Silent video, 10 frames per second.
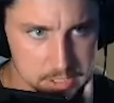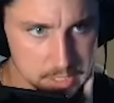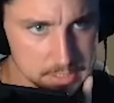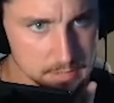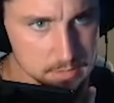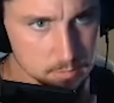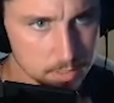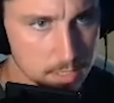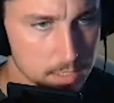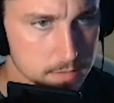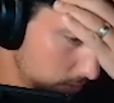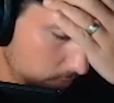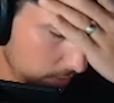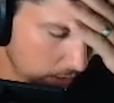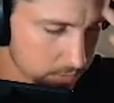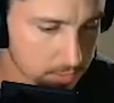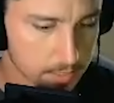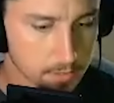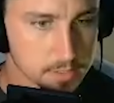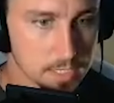nineteen to twenty-nine, two tugs and an
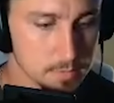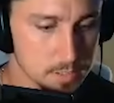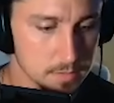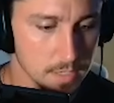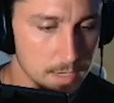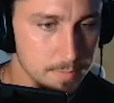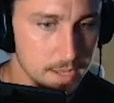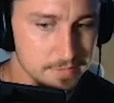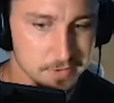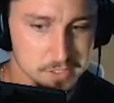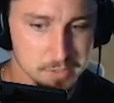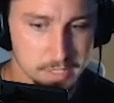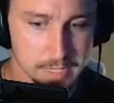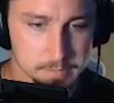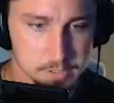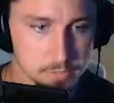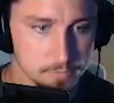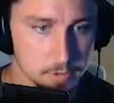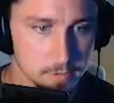interception. Not a bad first game so far.